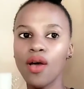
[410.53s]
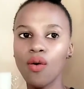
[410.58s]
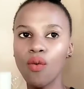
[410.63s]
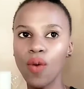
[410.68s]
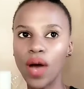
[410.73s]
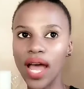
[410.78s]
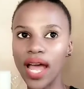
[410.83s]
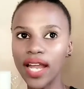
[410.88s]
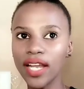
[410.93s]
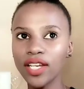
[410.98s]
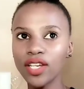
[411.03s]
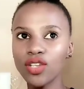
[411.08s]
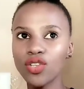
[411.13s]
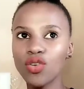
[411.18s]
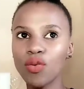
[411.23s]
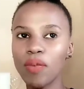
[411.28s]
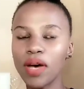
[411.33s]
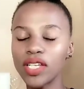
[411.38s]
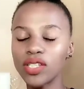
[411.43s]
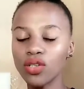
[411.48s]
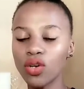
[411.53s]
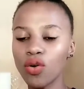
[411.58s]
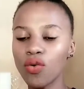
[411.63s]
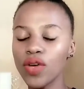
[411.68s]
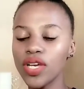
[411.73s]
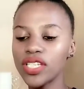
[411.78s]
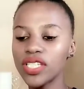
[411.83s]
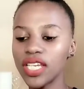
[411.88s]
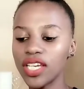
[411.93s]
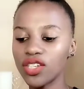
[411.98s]
one, you must
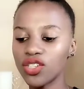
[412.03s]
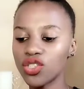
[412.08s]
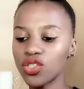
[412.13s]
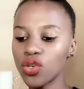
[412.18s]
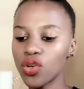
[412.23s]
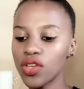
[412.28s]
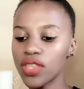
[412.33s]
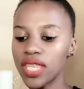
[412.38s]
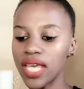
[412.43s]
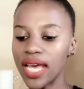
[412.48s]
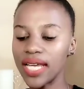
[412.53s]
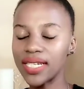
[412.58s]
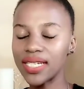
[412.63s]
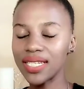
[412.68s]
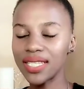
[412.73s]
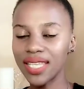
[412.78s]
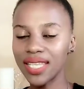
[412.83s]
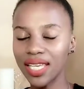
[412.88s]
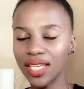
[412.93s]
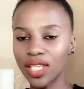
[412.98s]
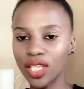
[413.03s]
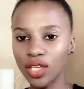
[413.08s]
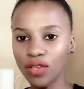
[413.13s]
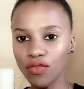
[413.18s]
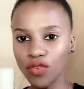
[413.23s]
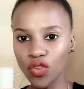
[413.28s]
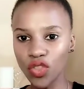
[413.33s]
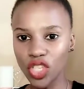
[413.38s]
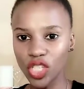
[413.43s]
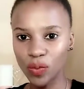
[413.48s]
always ensure that they give
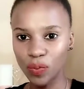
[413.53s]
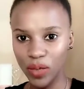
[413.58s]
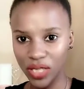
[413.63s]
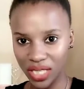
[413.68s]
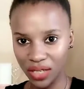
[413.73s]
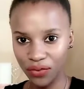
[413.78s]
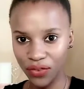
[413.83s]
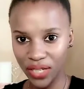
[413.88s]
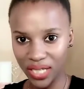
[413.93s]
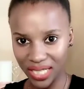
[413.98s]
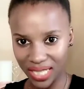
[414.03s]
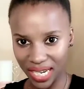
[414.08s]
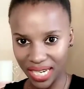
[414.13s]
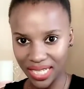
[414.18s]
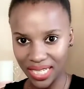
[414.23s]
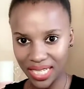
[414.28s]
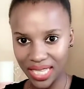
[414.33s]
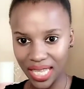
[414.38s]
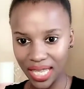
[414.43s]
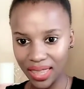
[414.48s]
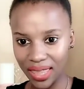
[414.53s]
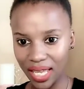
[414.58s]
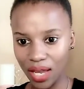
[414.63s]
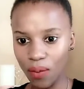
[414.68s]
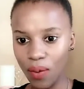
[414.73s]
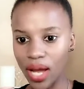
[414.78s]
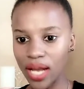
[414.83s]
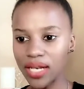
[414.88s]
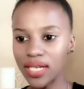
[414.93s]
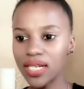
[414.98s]
you the specific date that they
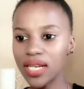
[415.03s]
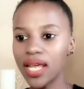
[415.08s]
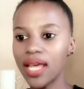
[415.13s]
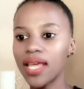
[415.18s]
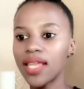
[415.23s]
want,